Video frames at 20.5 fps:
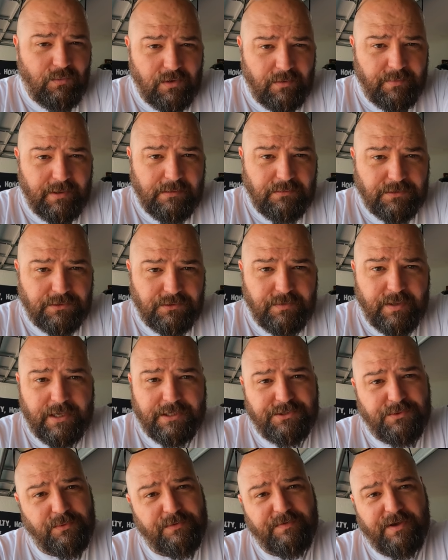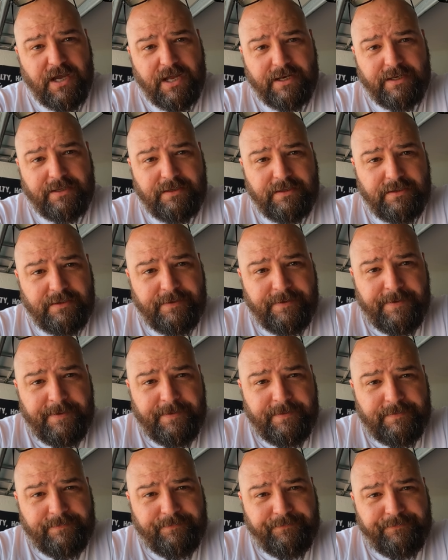I want to be able to do that. So we've got
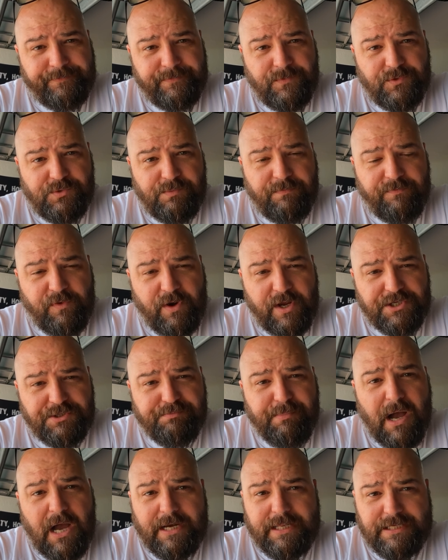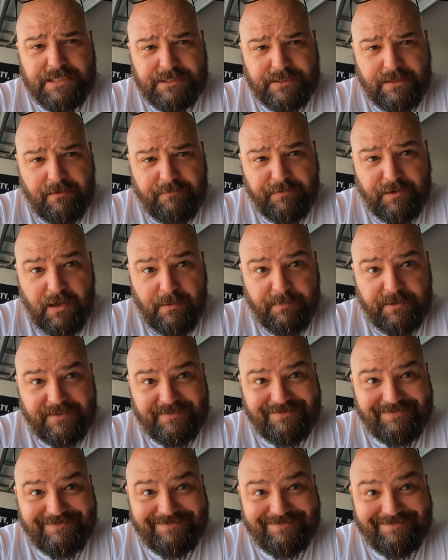some fresh body stuff
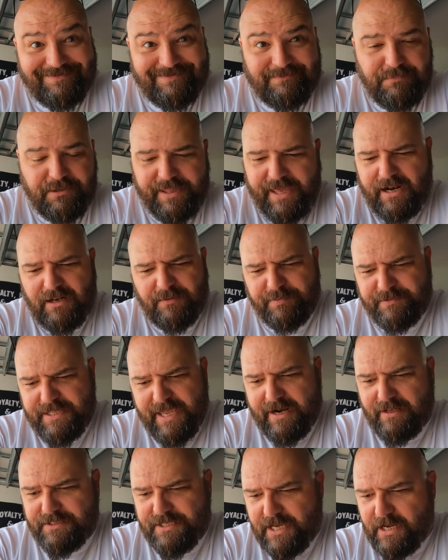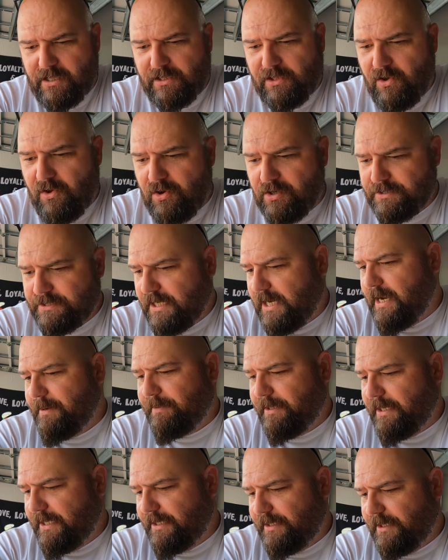coming, but that'll take a long
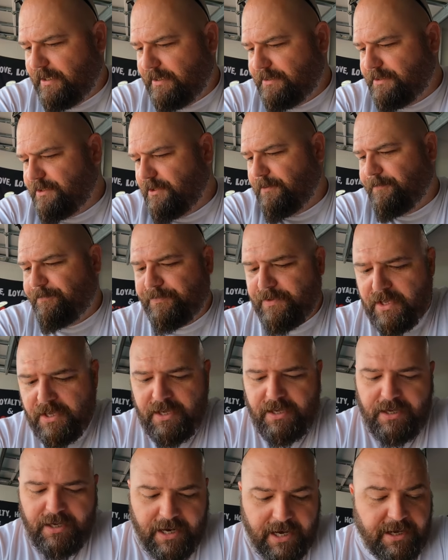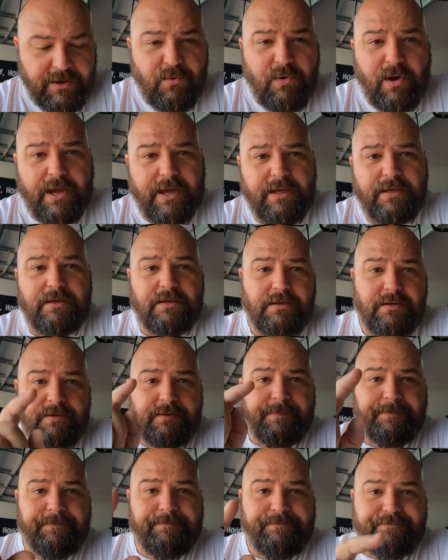time to get done. So anyway,
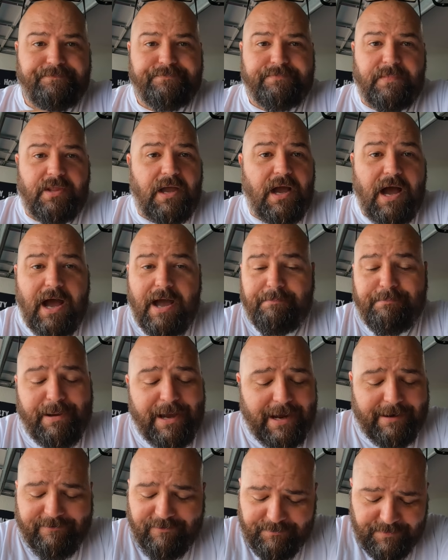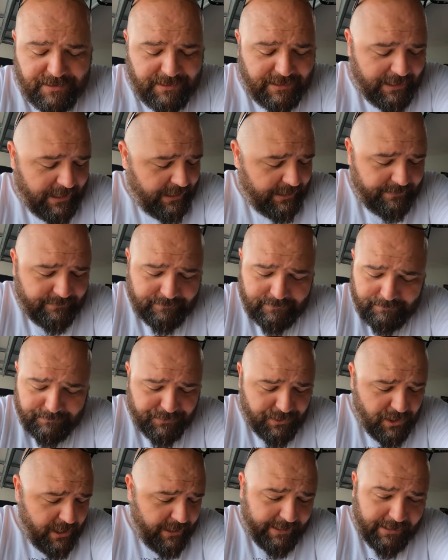I'm back from the dead.
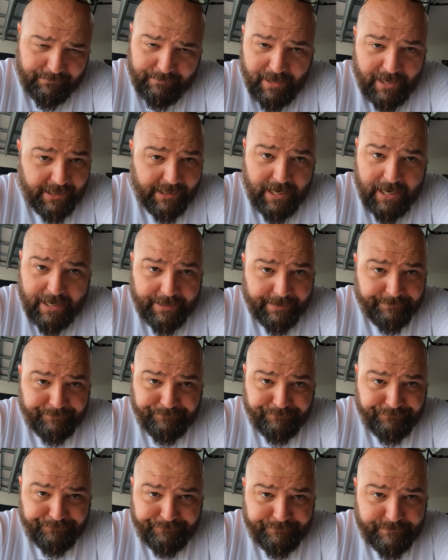I'm trying to get back at it.